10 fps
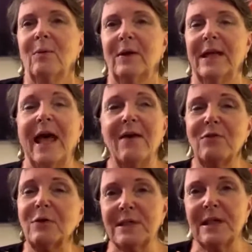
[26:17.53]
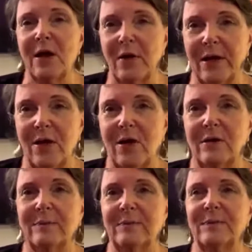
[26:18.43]
whatever is going
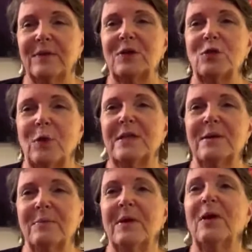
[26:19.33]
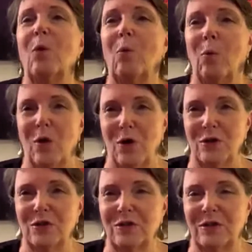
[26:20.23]
on, there's always someone
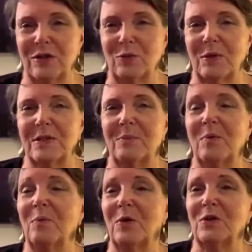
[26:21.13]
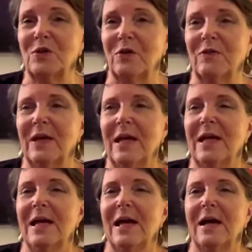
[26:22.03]
worse. There's always someone worse off.
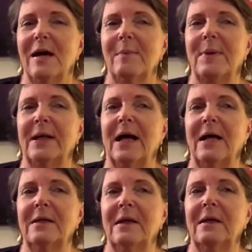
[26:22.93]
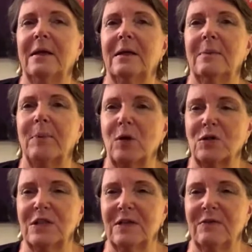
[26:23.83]
Uh, but I think
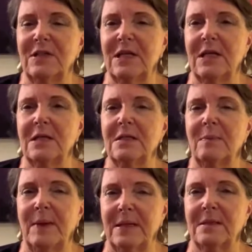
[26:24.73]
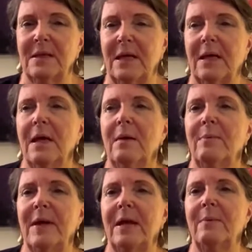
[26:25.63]
positivity is the best thing.
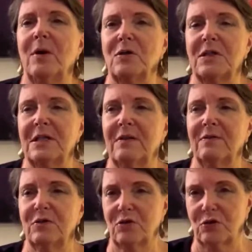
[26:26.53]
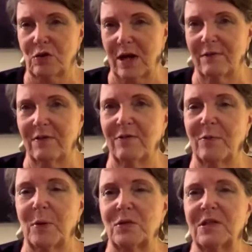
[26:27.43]
Being positive and striving
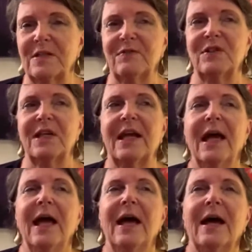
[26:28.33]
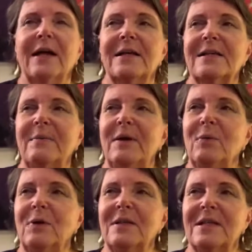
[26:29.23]
for positivity. Uh,
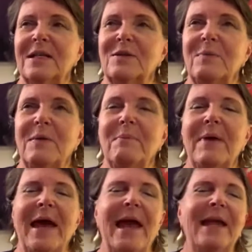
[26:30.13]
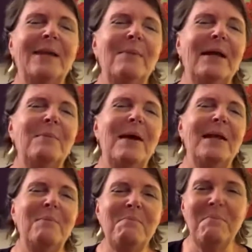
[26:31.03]
somebody once said to me many, many,
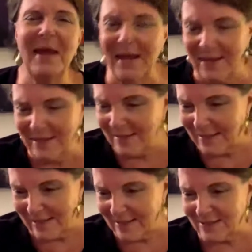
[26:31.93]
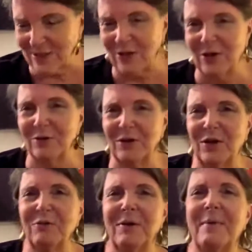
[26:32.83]
many, many years ago, you
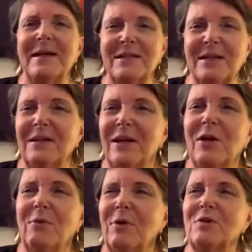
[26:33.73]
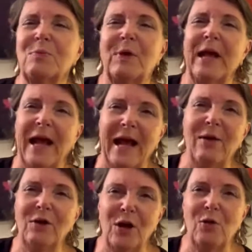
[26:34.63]
know, no matter Rosemary
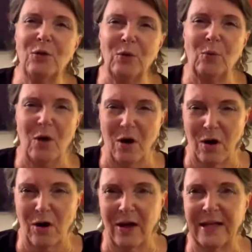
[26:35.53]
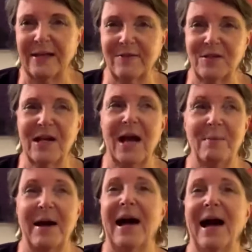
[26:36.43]
how low you are, and at the
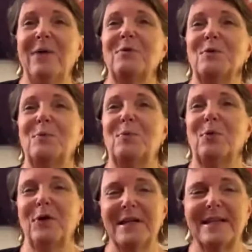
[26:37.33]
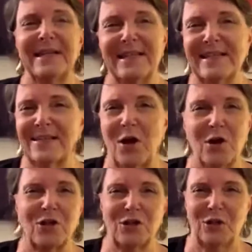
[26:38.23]
time I was pretty
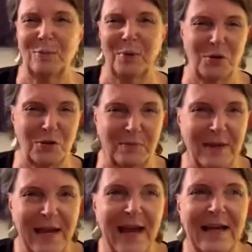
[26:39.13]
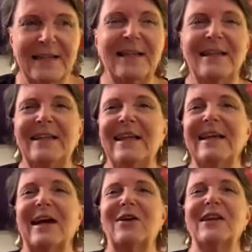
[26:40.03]
sunk to the bottom. I didn't
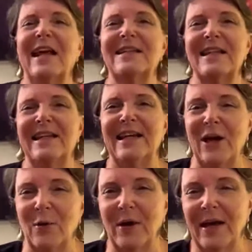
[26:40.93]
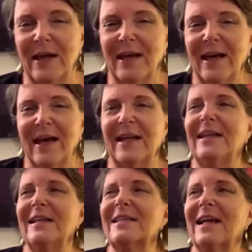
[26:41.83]
think I could get any lower.
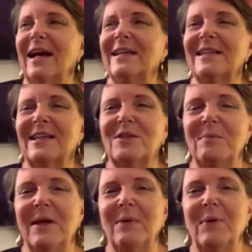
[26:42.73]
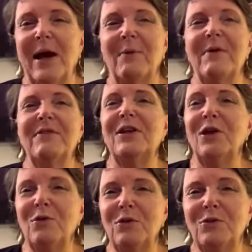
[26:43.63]
And this guy said to me, however
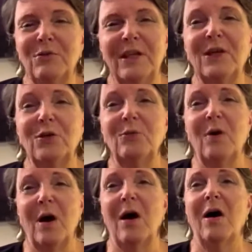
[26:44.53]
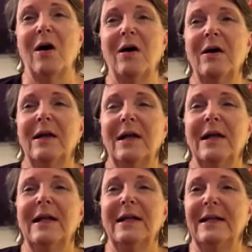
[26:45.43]
low you think you are,
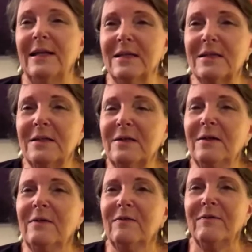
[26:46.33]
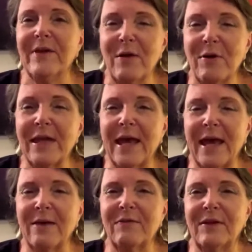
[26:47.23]
listen very
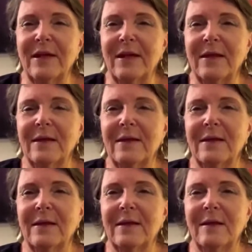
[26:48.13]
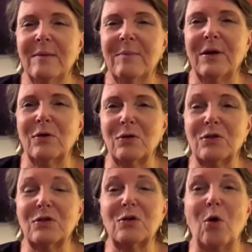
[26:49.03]
carefully
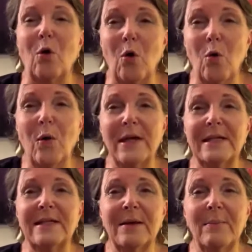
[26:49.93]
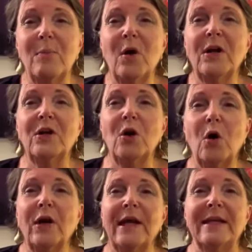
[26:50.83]
because there's always someone
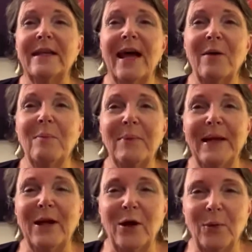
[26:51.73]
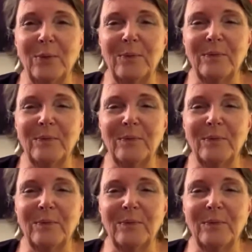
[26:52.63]
knocking down below.